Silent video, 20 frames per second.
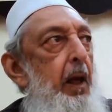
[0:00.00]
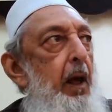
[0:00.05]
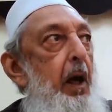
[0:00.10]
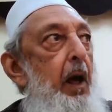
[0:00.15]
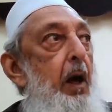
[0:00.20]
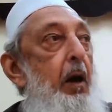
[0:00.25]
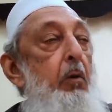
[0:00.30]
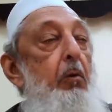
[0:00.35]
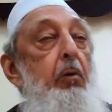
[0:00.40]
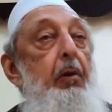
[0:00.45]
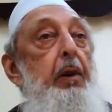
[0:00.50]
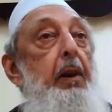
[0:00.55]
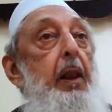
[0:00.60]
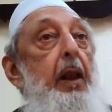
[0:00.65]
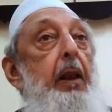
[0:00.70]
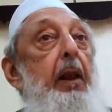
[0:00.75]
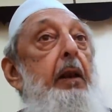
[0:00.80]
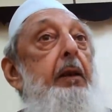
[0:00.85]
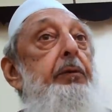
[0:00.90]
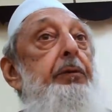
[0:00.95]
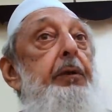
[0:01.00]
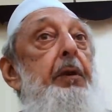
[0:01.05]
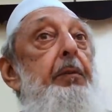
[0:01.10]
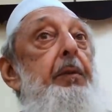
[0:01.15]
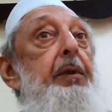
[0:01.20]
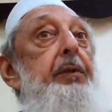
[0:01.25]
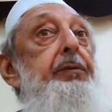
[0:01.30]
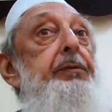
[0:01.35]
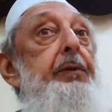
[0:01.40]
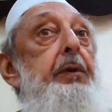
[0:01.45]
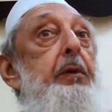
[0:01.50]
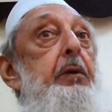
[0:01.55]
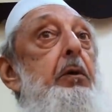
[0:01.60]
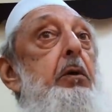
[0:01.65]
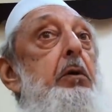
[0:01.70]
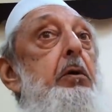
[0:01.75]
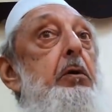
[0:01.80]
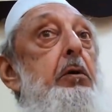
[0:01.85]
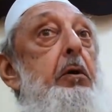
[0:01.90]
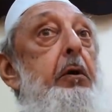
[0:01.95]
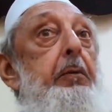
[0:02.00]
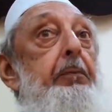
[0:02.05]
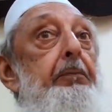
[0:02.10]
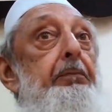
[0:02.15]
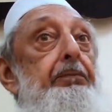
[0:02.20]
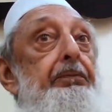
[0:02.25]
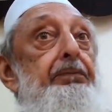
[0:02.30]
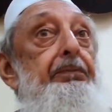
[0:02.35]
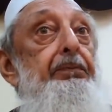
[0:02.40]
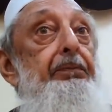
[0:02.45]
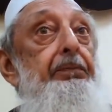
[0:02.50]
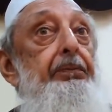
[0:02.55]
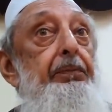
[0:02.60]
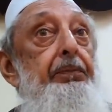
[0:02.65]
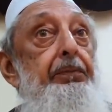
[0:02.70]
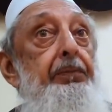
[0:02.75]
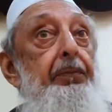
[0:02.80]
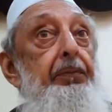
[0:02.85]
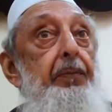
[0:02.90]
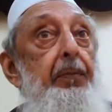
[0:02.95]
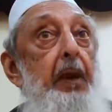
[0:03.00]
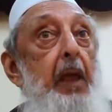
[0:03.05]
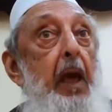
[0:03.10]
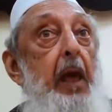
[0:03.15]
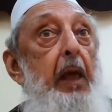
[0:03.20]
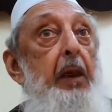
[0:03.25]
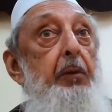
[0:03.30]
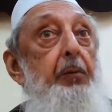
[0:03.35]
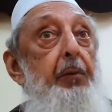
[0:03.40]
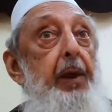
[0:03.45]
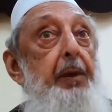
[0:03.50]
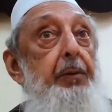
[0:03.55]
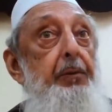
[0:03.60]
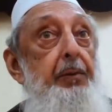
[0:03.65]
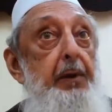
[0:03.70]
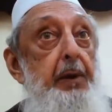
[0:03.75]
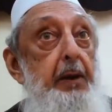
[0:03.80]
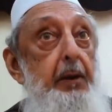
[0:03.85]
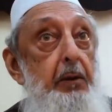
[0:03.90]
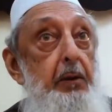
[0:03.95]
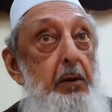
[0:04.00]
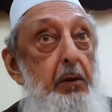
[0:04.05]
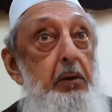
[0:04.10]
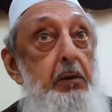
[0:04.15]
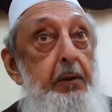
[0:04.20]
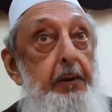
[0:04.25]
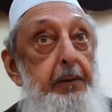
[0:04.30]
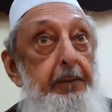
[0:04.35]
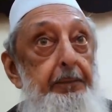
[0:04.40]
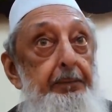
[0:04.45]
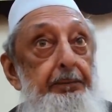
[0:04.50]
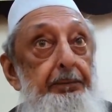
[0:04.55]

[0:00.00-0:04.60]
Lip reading: How will Al-Aqsa Masjid go? And when will it go?